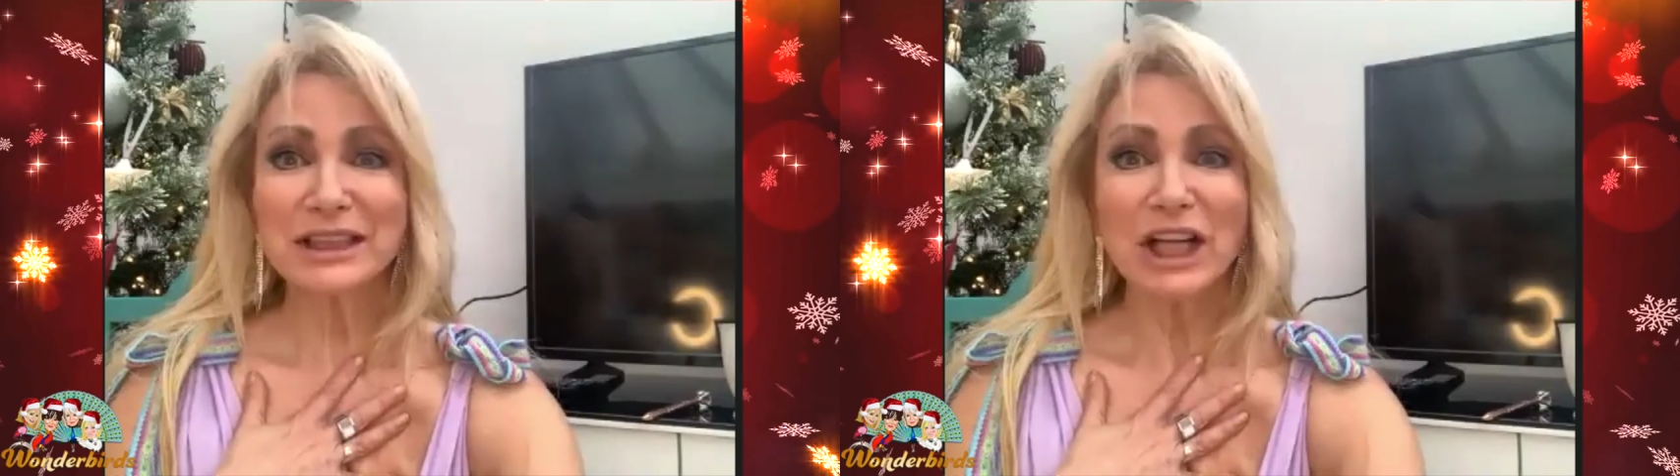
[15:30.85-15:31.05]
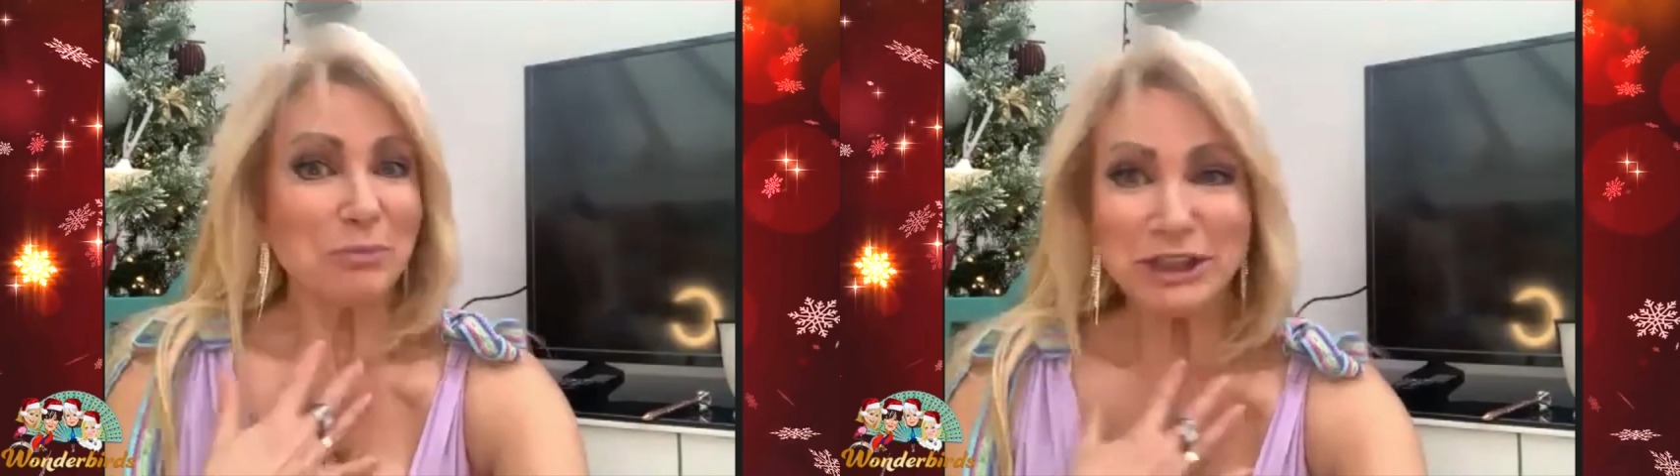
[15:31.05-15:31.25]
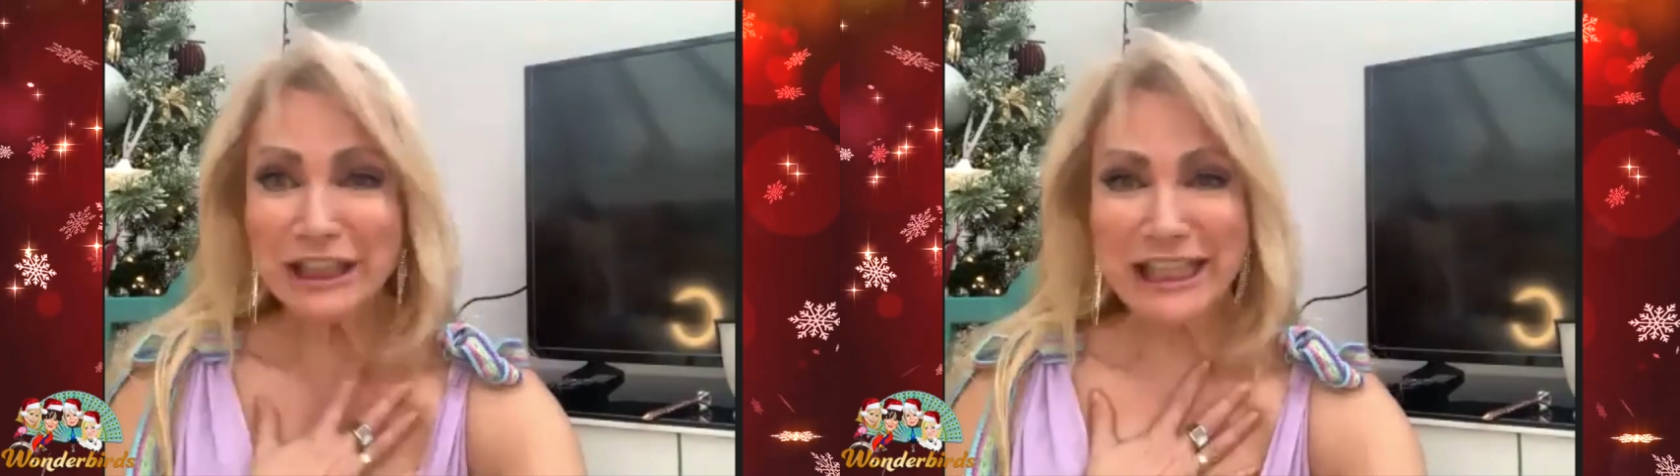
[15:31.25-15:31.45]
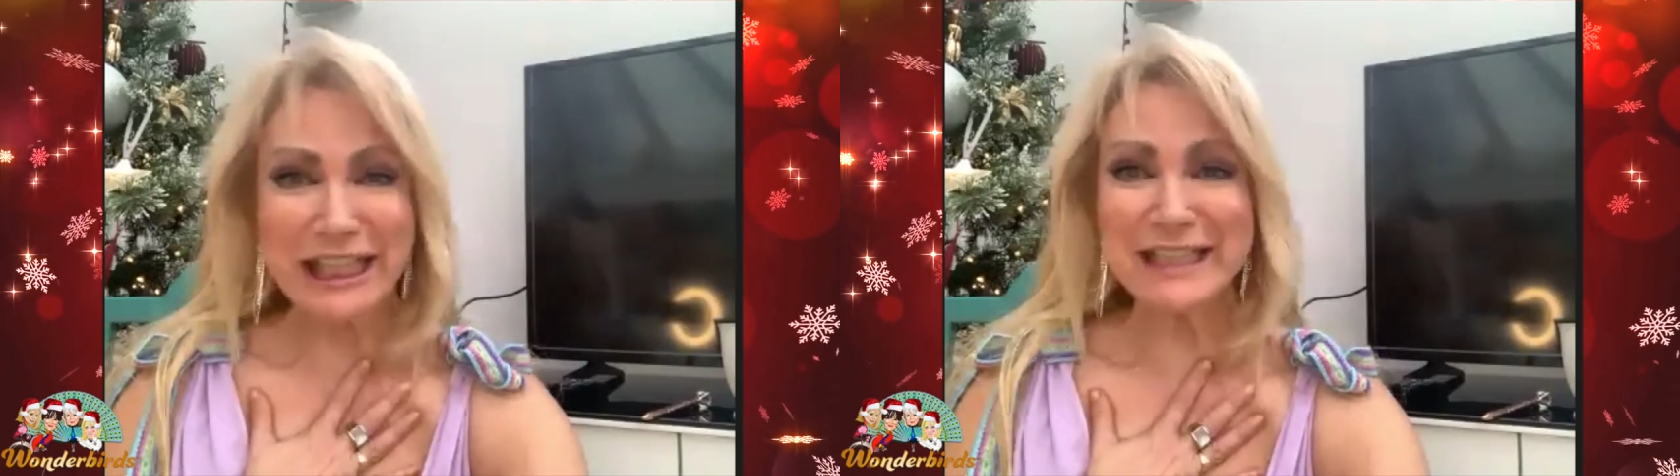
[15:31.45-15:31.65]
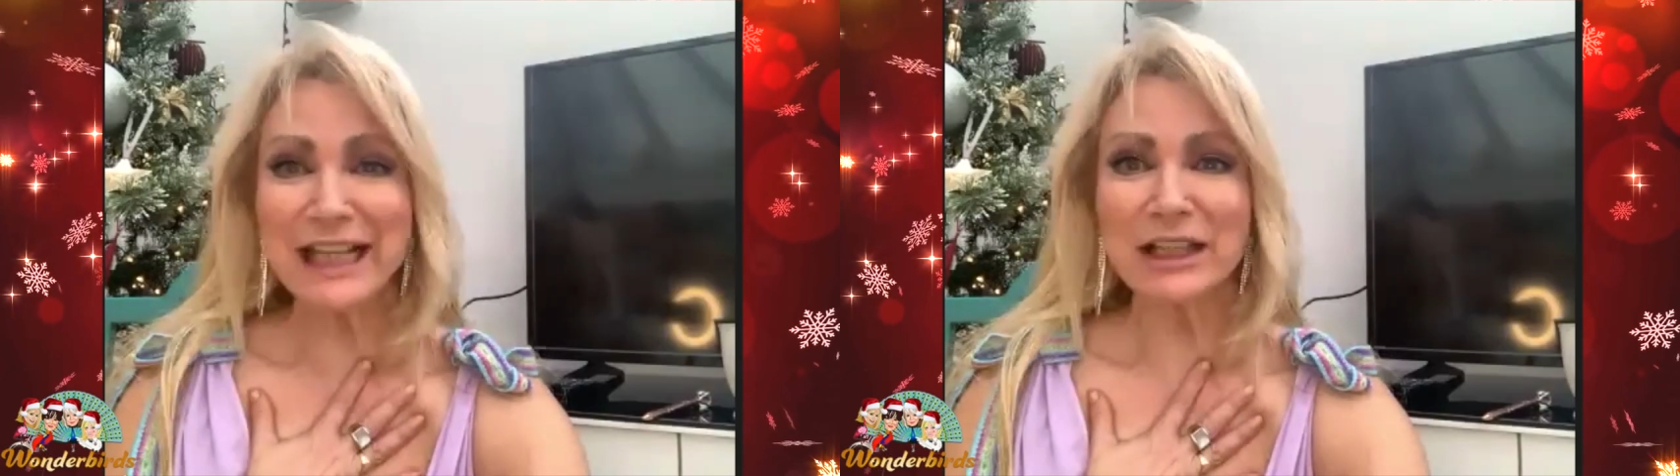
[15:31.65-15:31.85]
Please
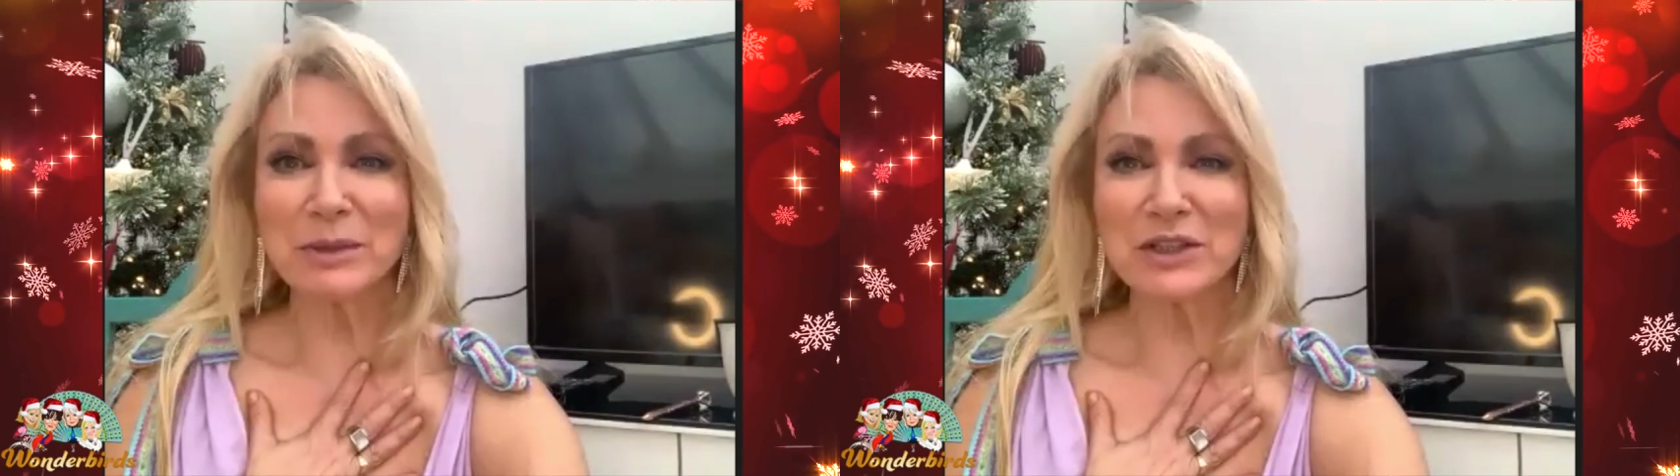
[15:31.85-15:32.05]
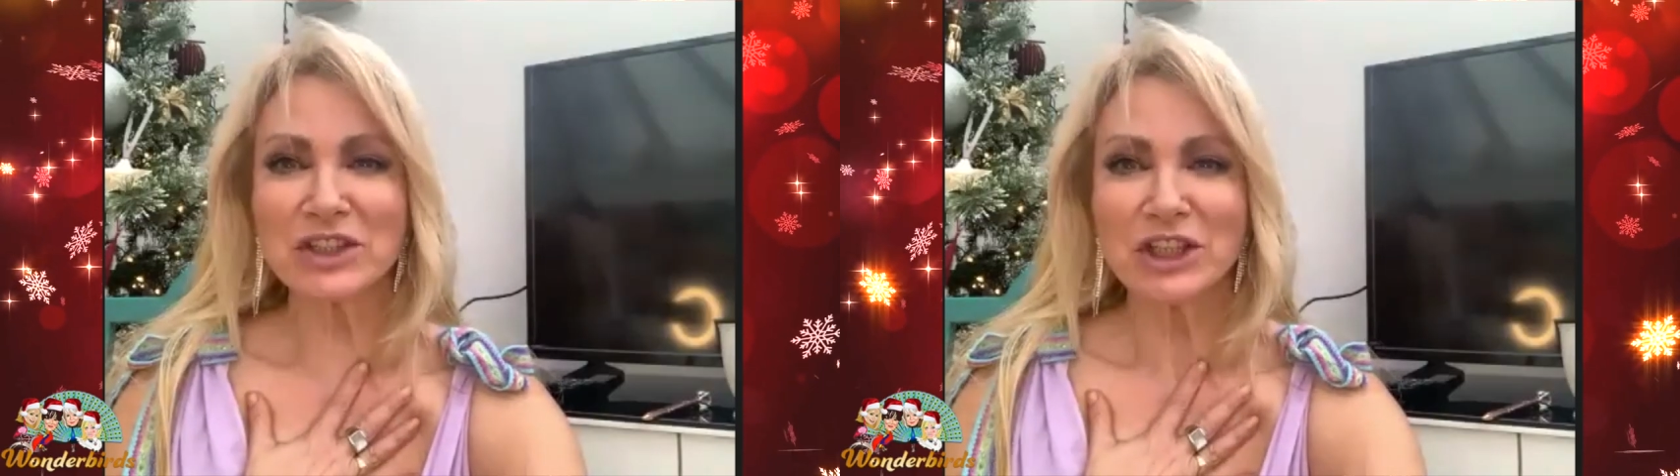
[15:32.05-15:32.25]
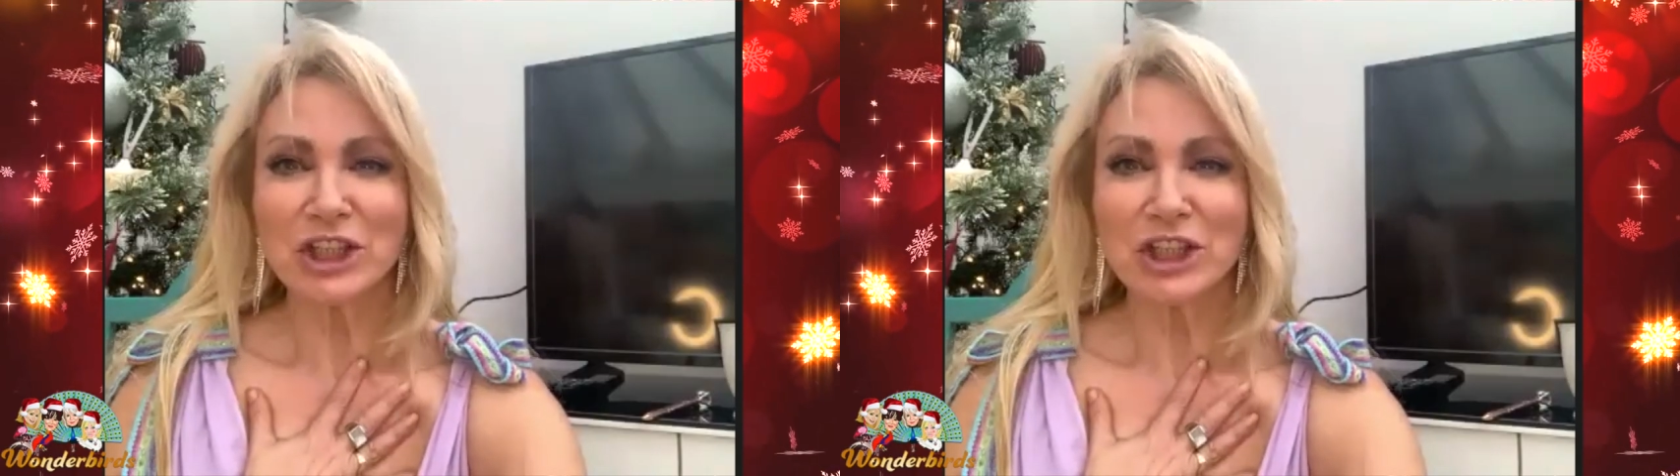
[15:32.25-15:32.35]
help us.